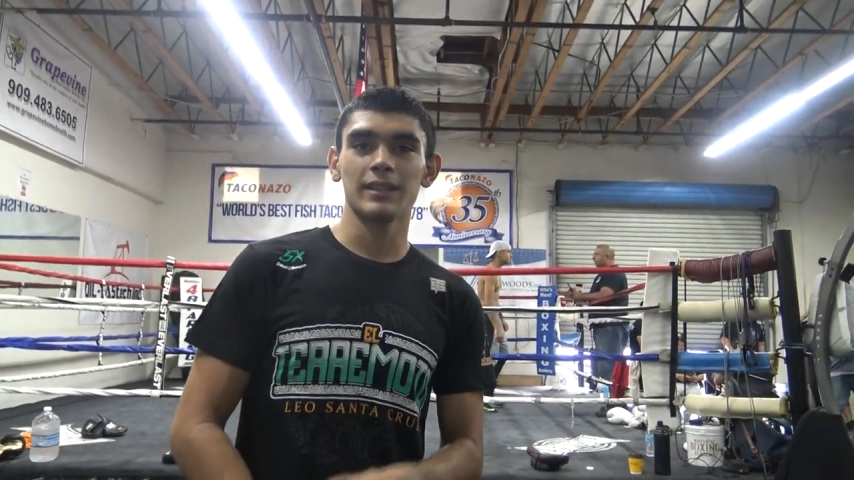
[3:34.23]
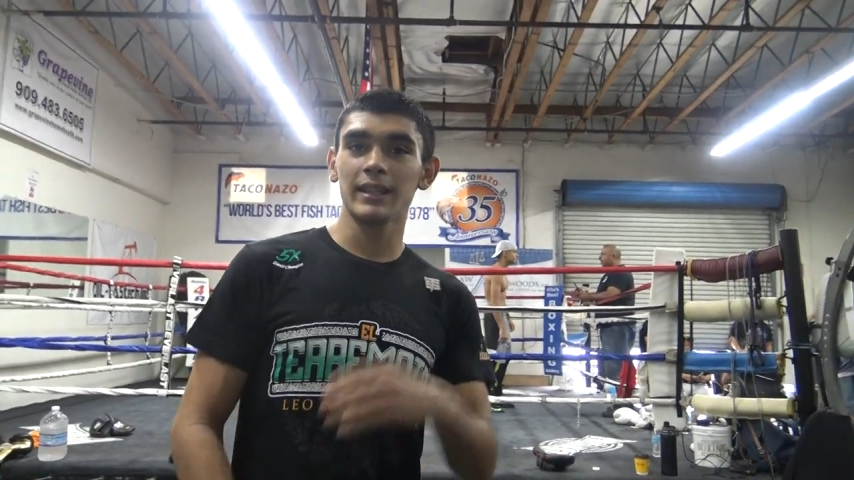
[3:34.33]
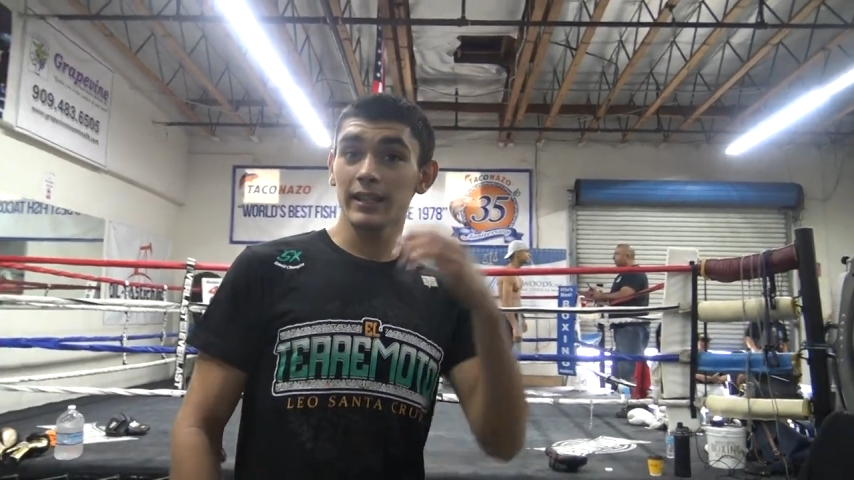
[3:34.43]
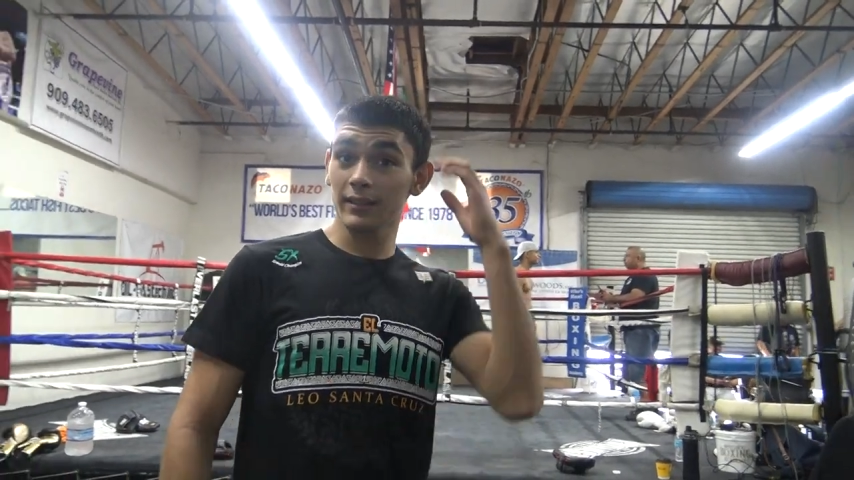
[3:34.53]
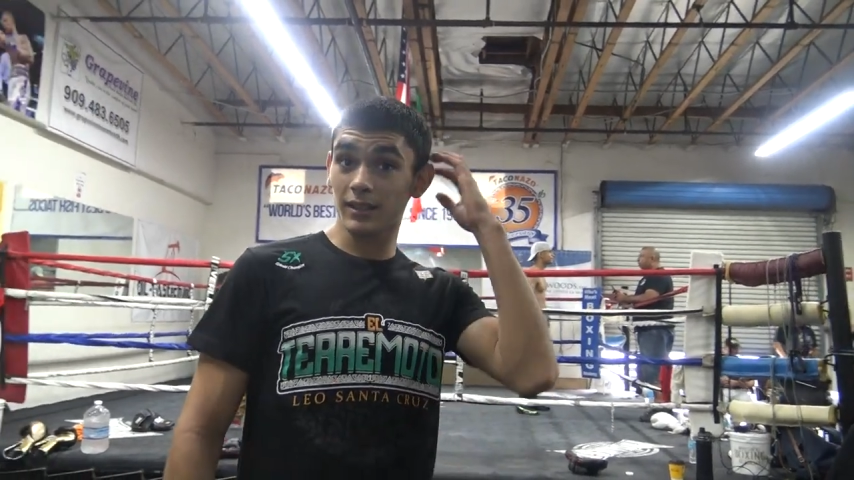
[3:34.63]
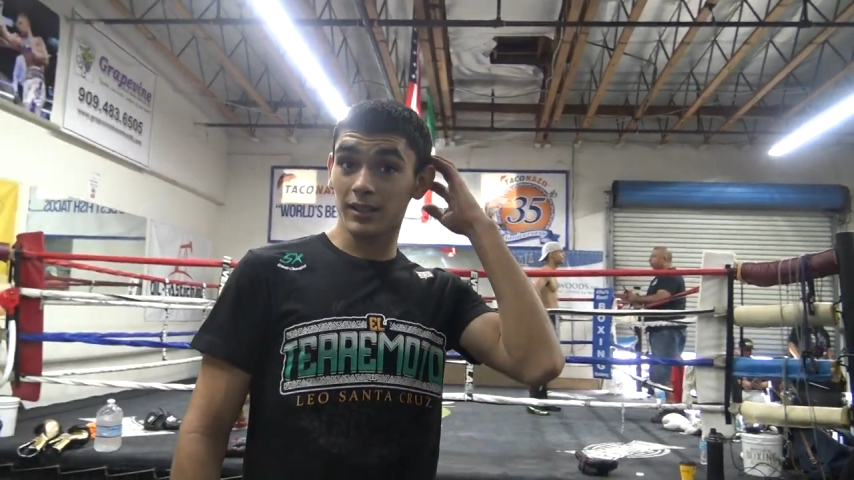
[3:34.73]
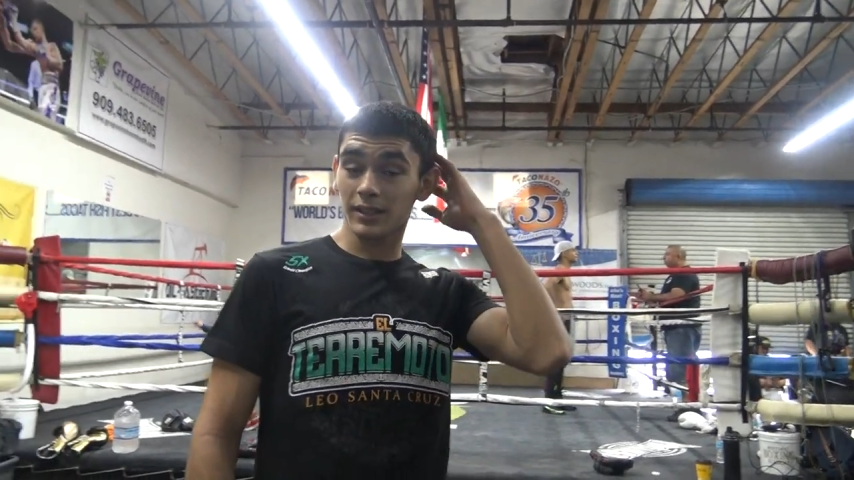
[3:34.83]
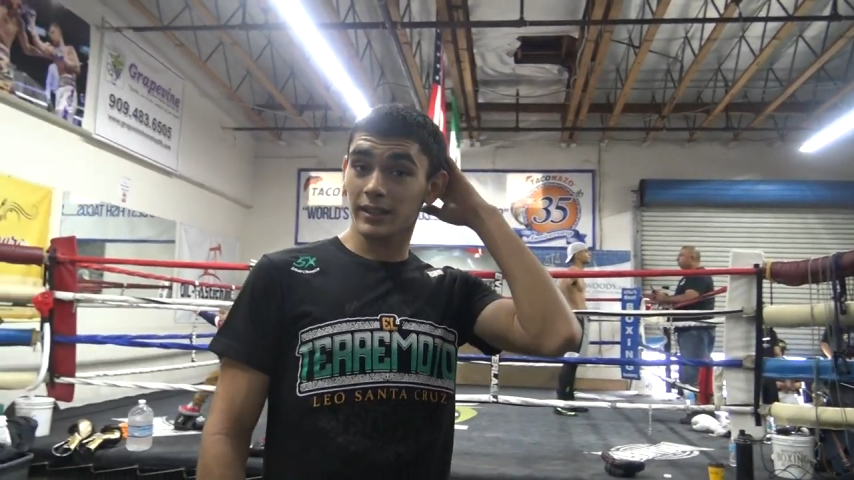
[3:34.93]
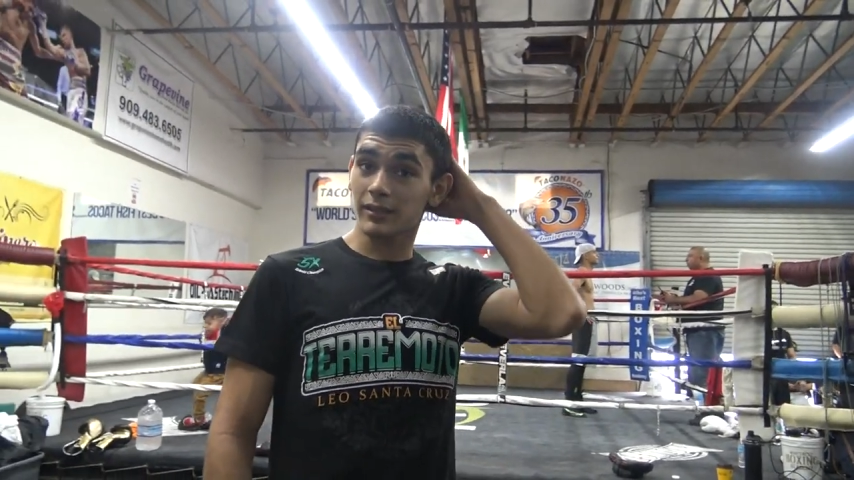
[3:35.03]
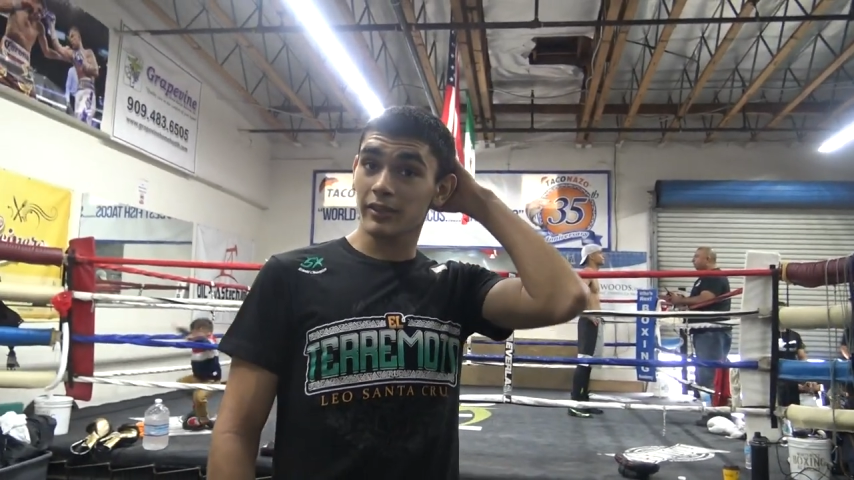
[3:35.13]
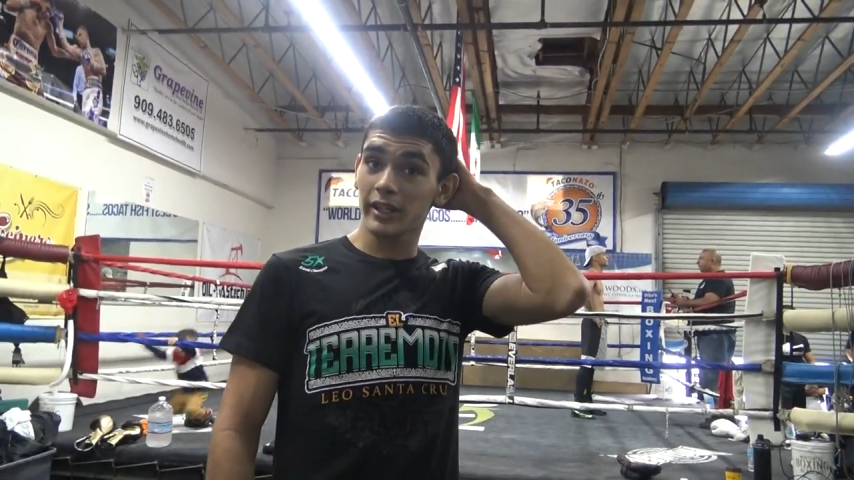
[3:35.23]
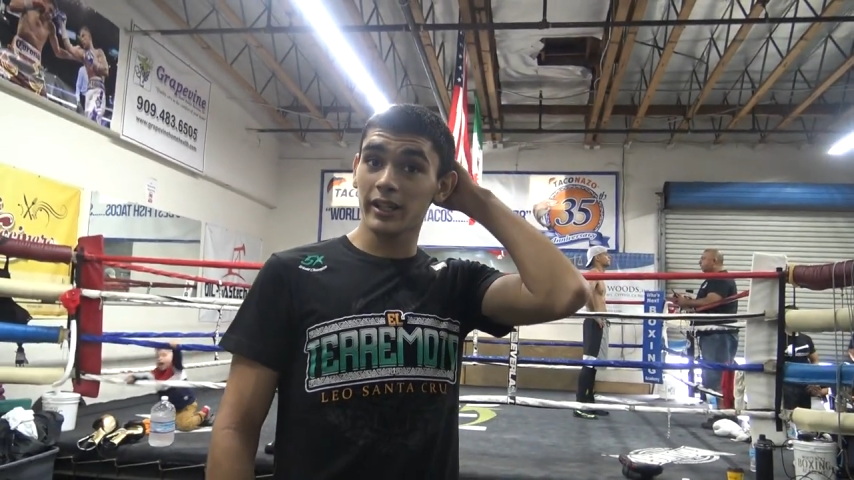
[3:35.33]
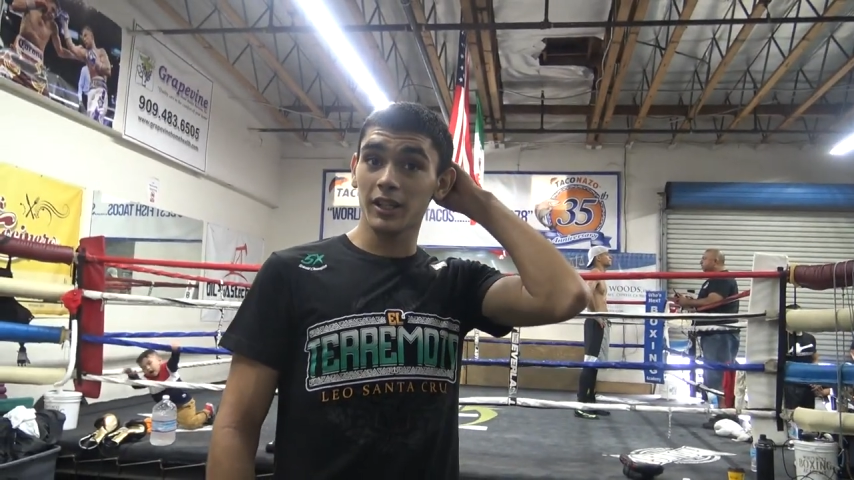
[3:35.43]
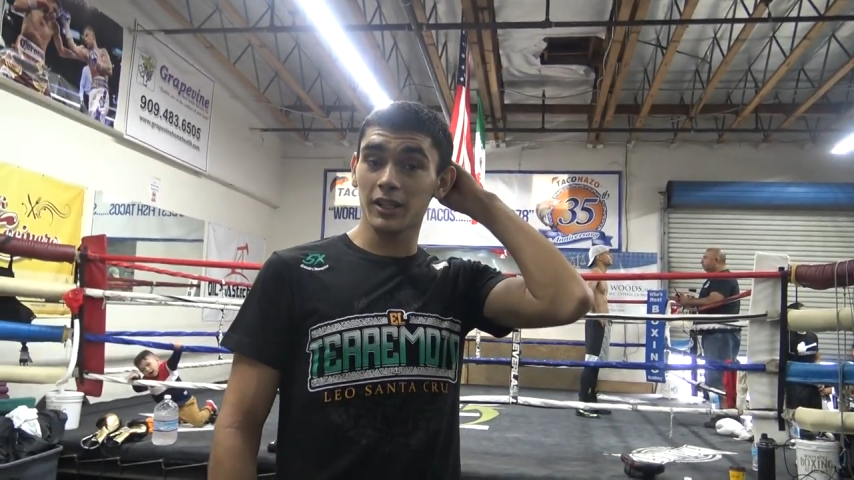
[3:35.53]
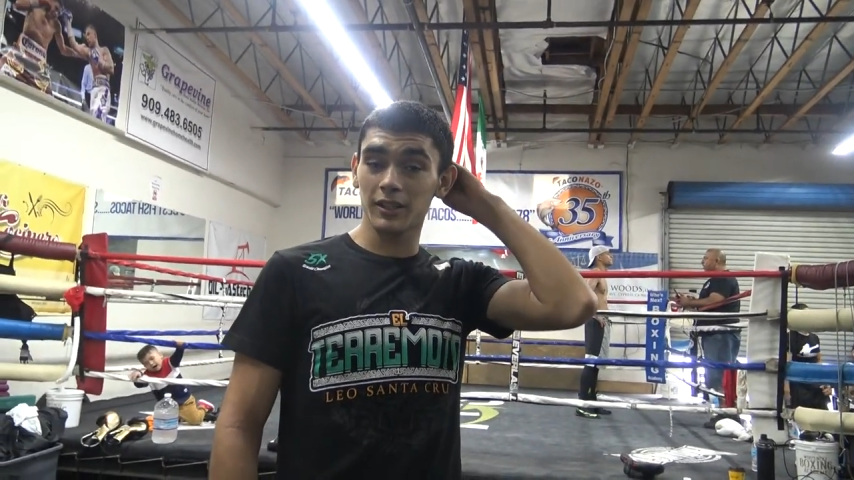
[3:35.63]
He, he's a he's a
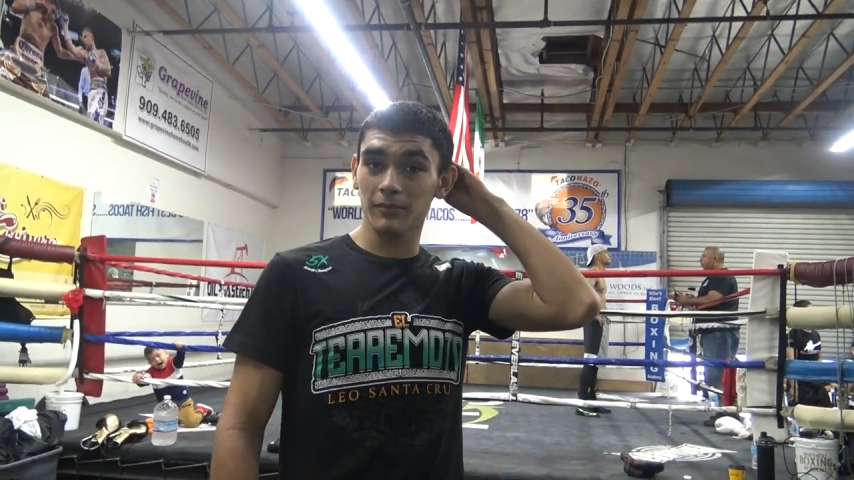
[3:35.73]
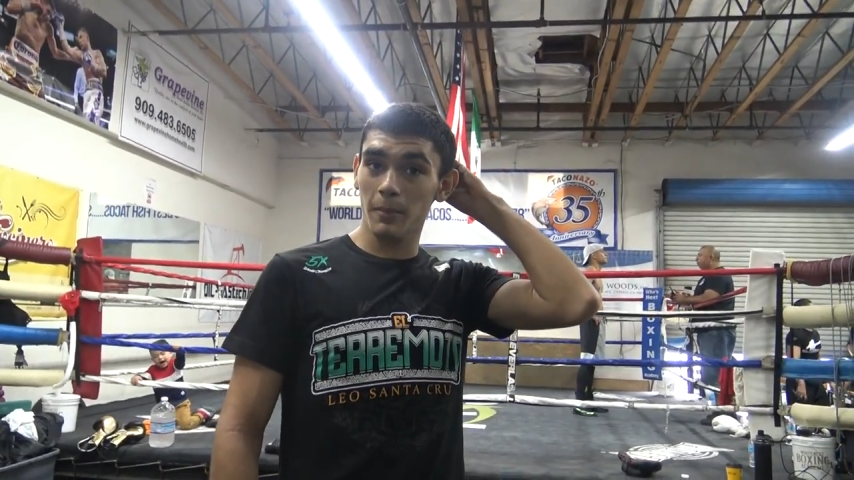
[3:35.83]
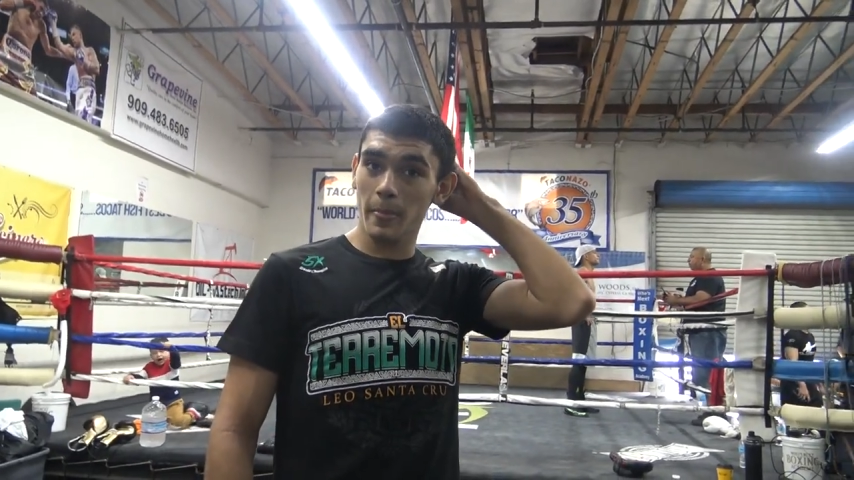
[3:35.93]
very uh,